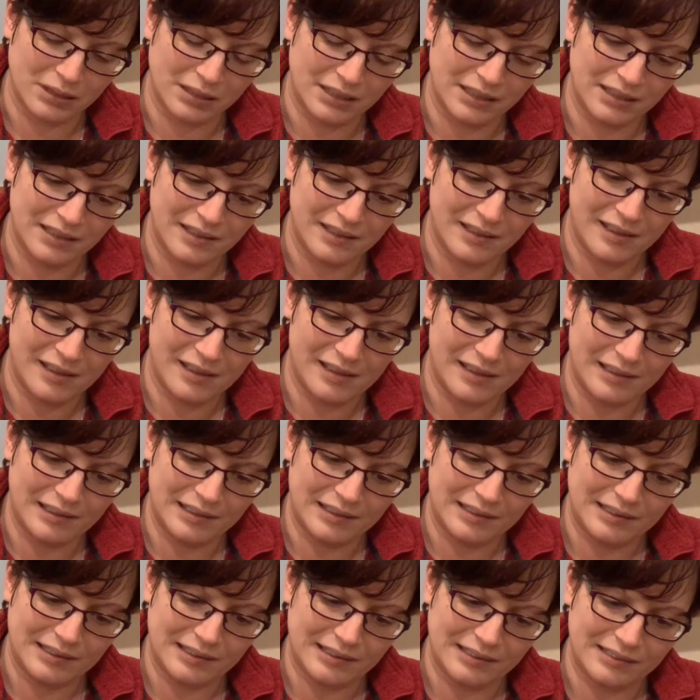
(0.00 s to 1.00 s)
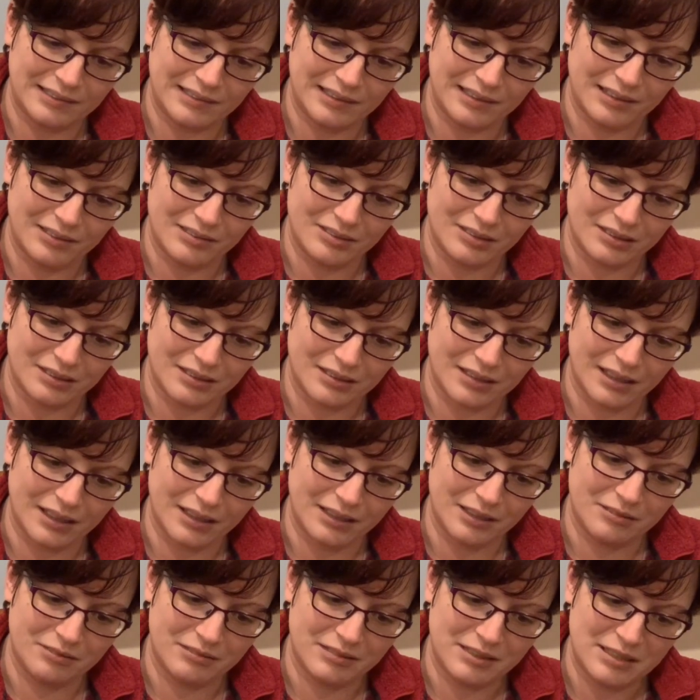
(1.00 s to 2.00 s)
it. So I'm just
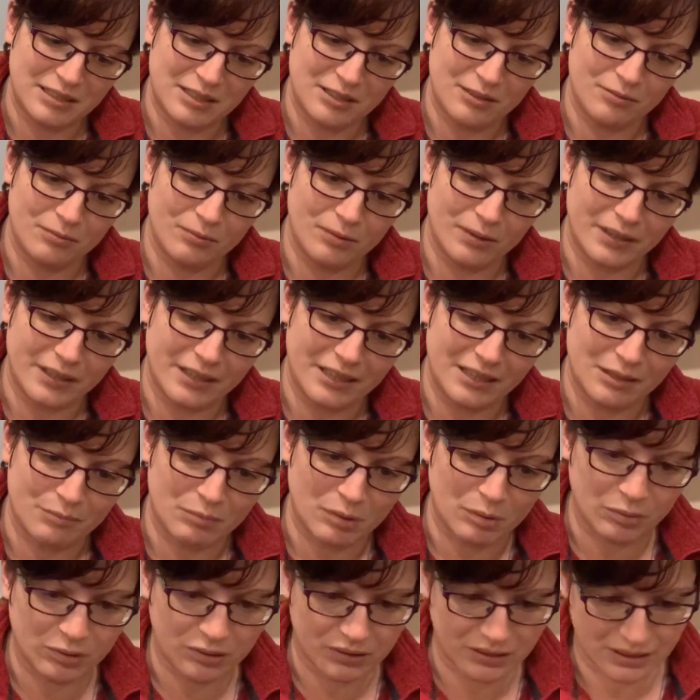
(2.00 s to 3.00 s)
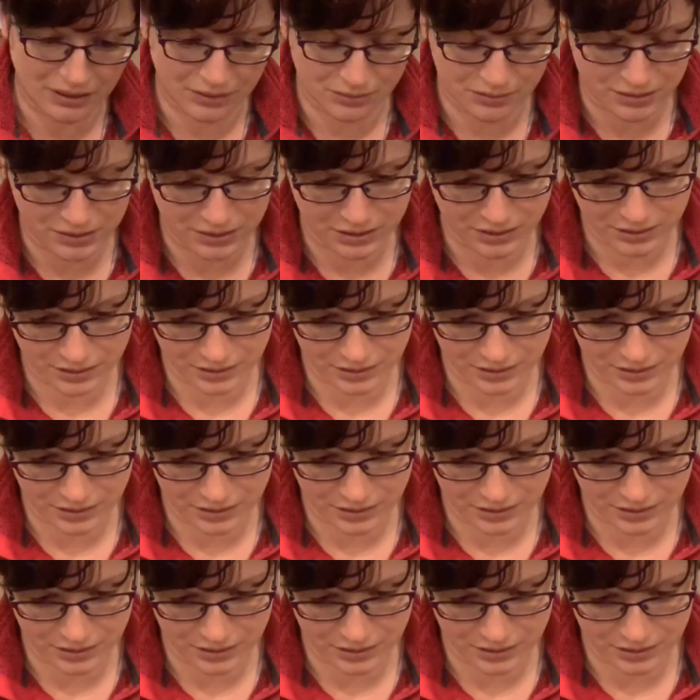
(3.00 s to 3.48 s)
kind of working the bubbles out